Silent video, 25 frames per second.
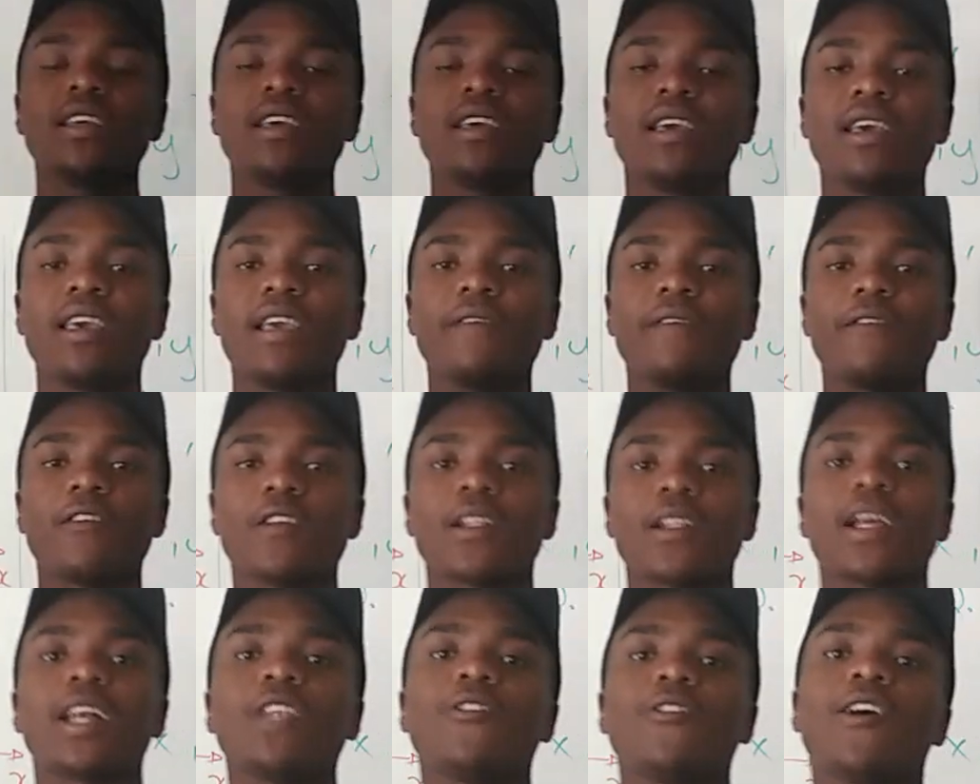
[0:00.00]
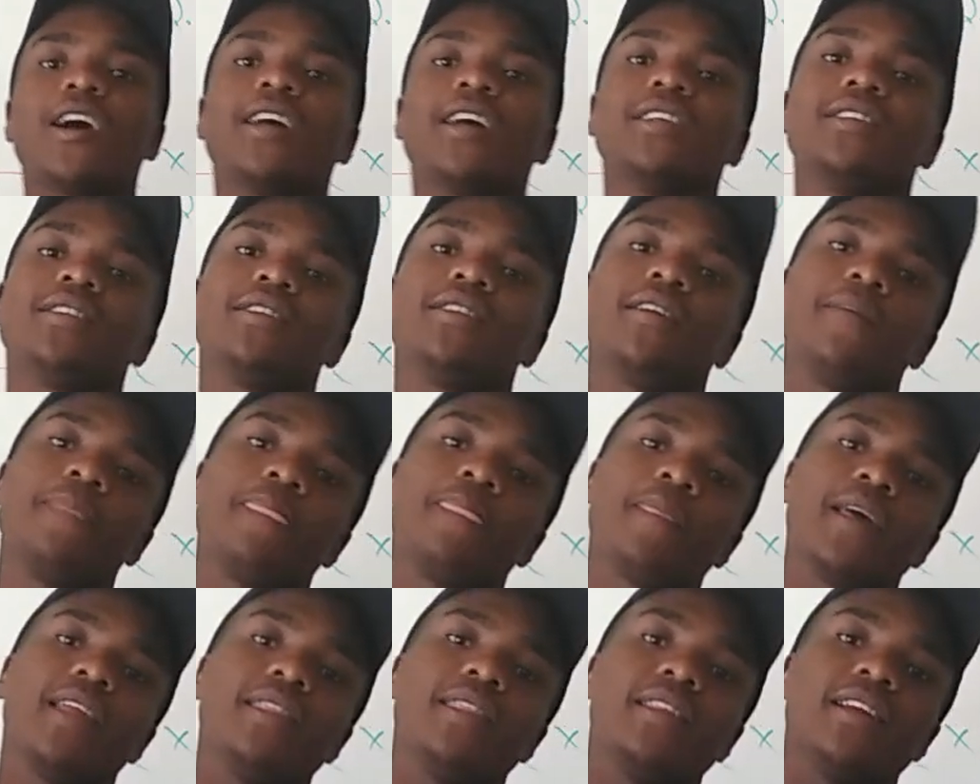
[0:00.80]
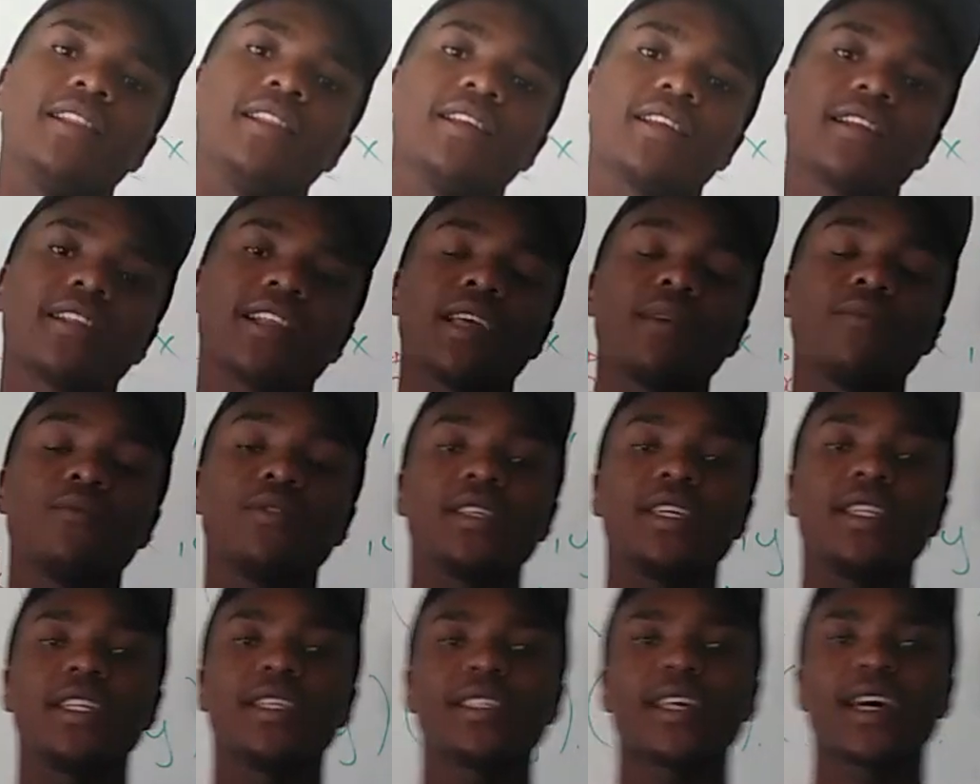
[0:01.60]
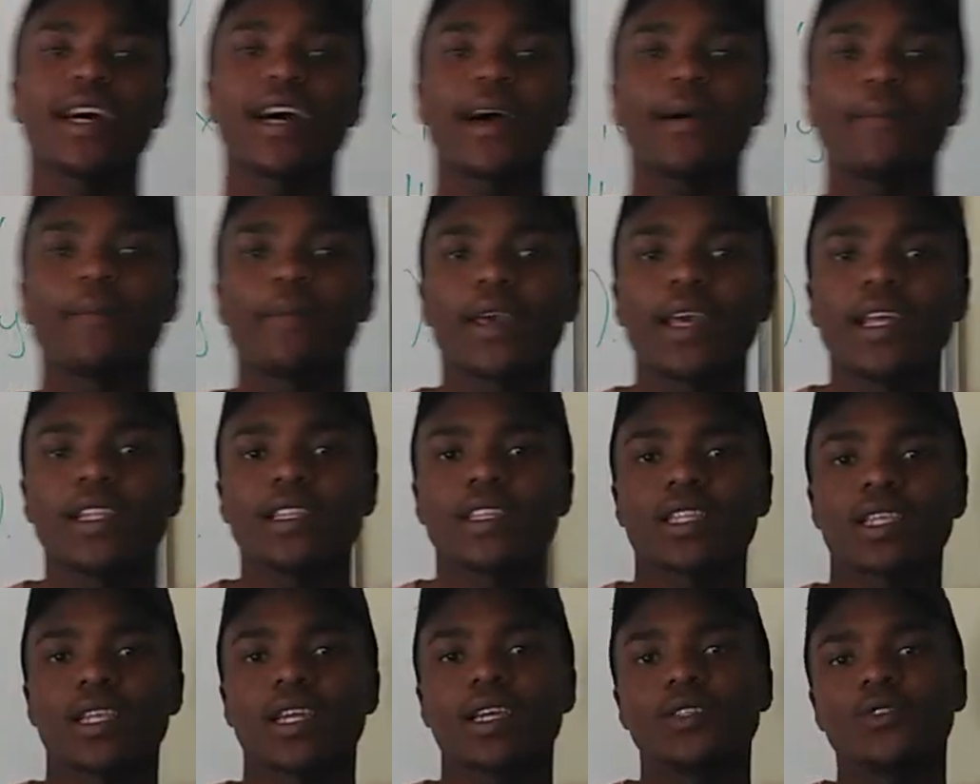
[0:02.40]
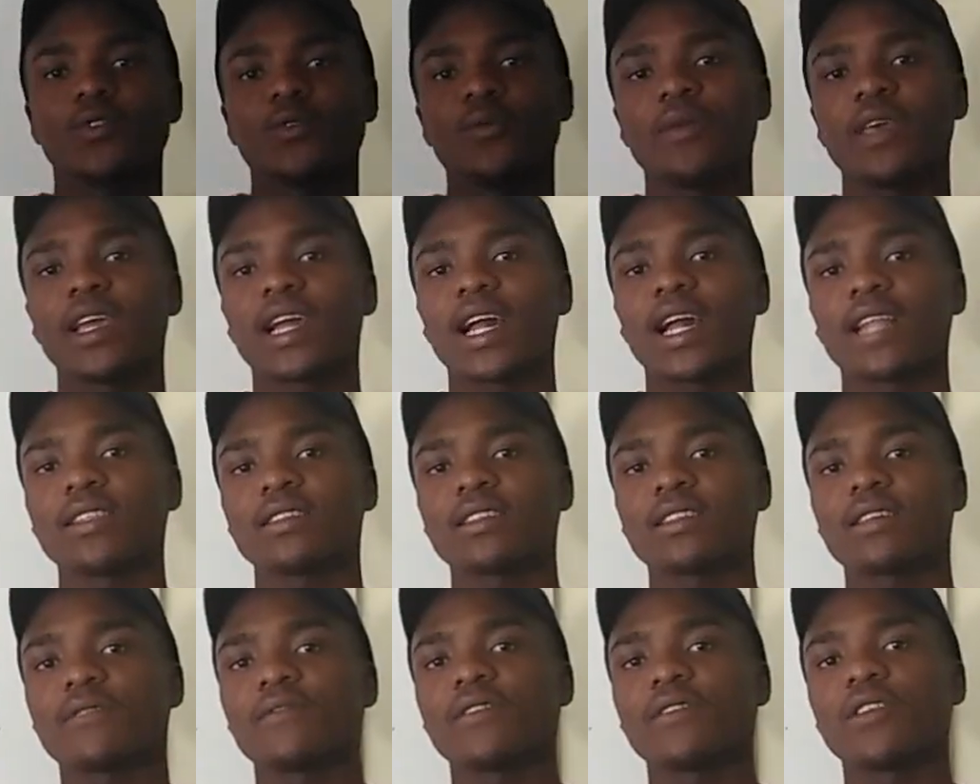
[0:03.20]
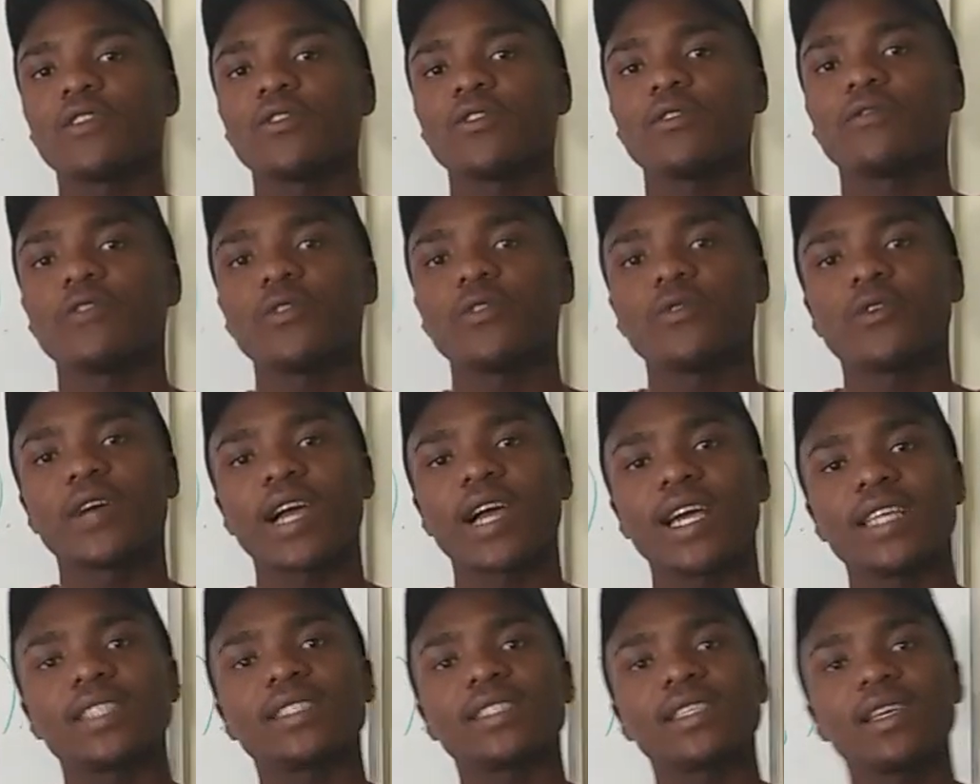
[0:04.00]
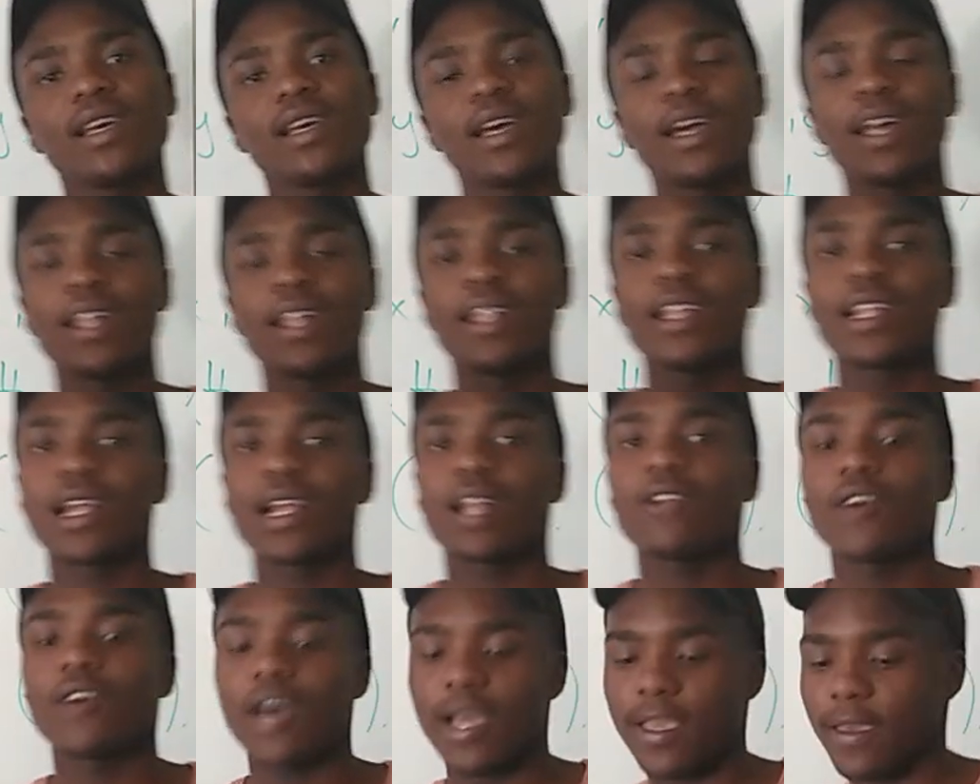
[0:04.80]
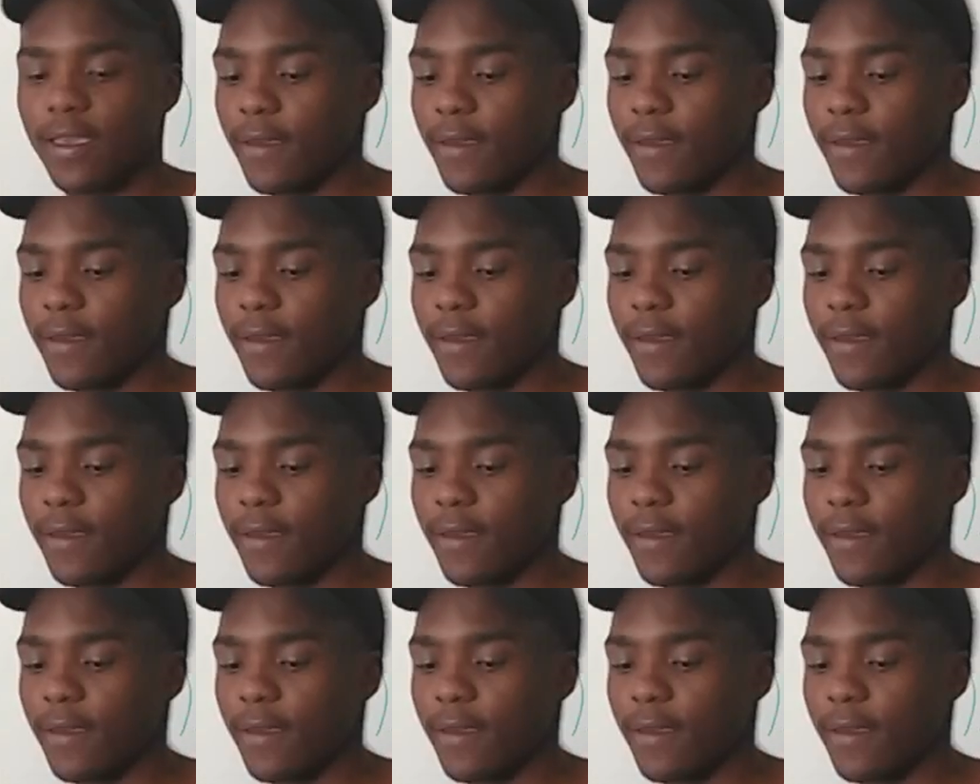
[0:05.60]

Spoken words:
if our tlhalohanya, and then re tla ibuseletsa hape and try to make another video for you guys le tlhalohanya.